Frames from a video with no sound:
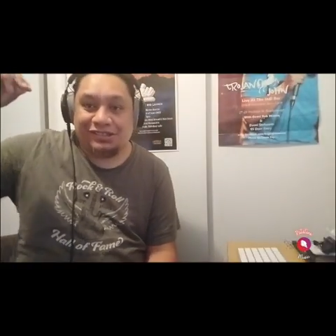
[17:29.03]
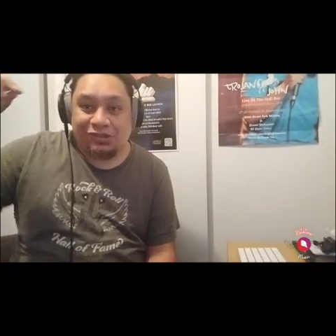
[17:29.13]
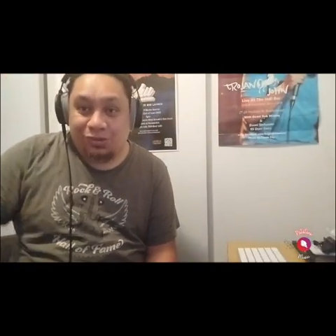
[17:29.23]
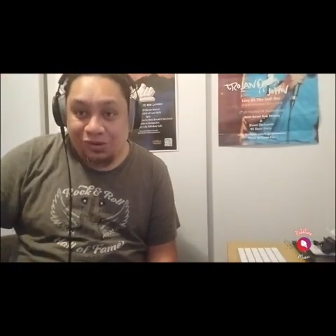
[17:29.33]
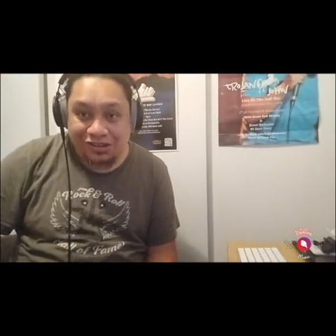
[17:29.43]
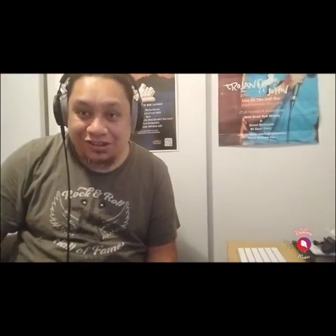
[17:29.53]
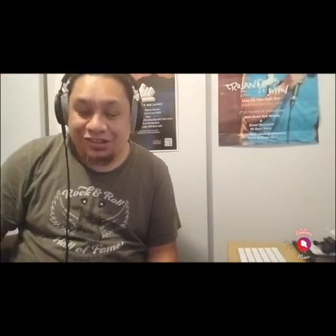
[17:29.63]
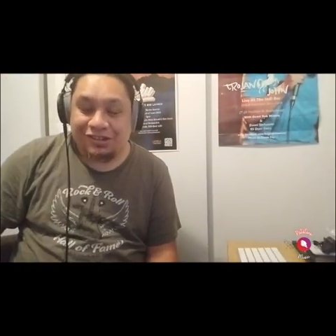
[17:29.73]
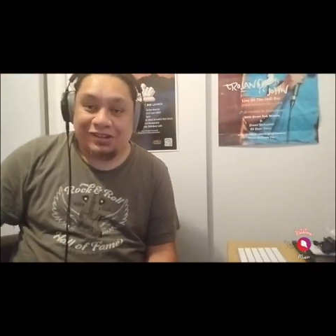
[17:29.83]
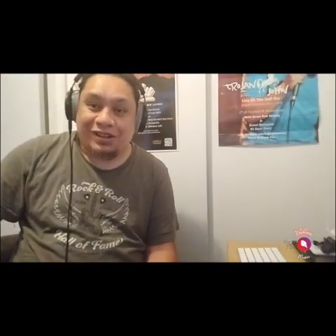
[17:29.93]
the
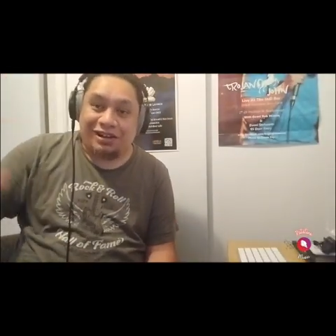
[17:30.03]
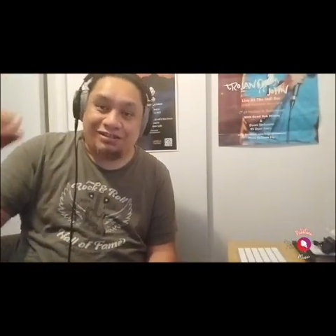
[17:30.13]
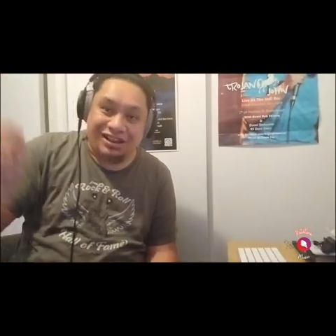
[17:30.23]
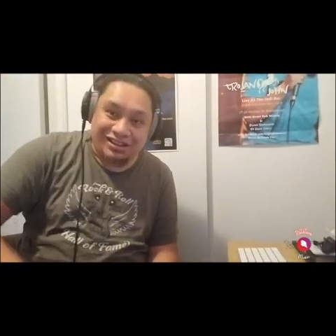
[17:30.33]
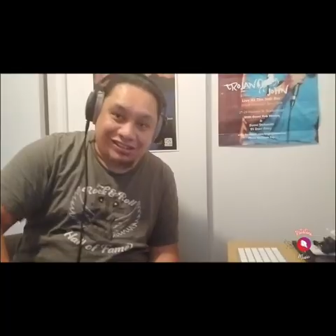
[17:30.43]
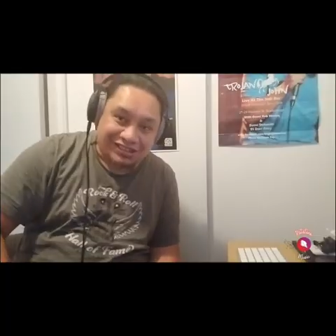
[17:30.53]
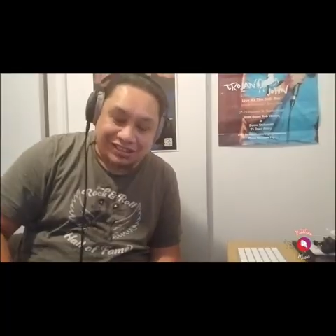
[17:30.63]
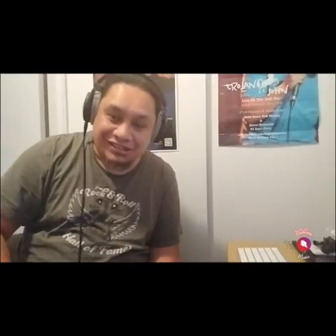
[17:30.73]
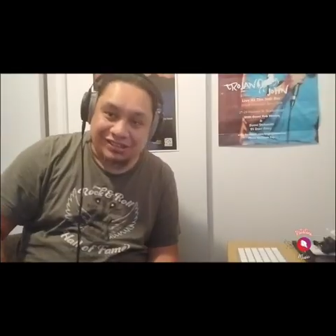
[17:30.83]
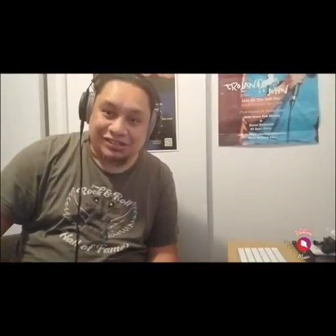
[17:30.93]
waka, our
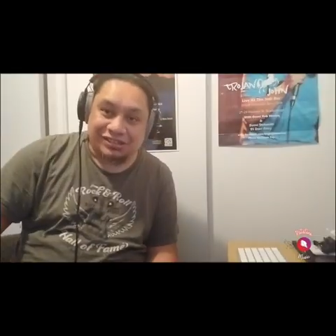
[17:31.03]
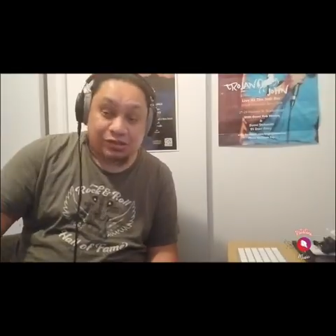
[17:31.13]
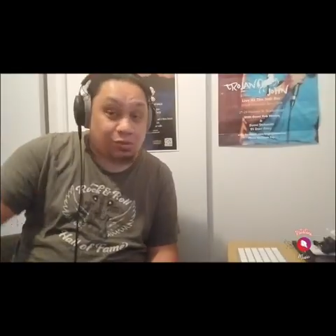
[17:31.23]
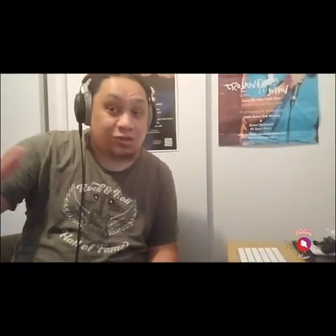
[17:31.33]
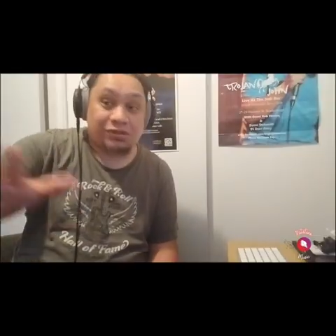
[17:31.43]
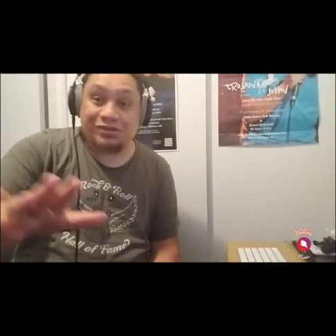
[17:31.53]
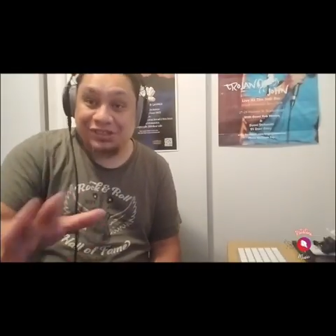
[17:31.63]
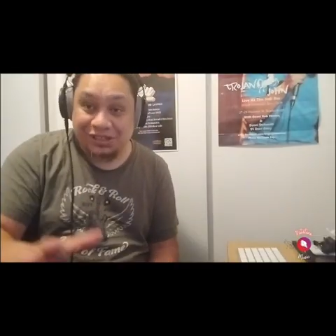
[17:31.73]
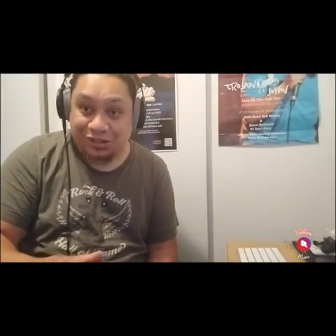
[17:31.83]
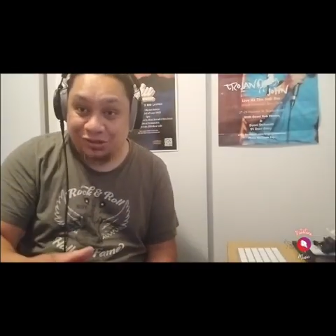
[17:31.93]
ancestors. The waka is
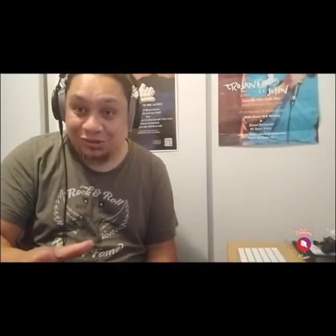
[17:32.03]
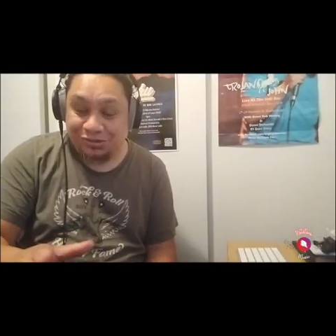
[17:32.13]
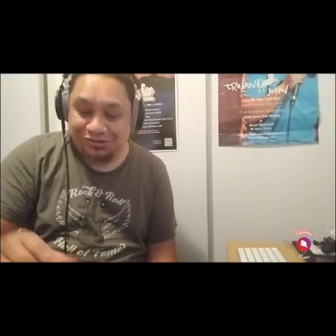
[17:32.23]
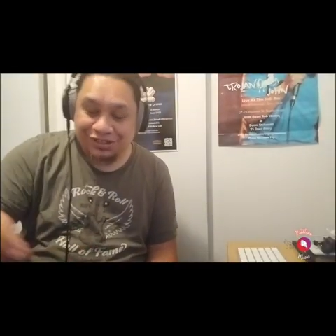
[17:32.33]
a canoe.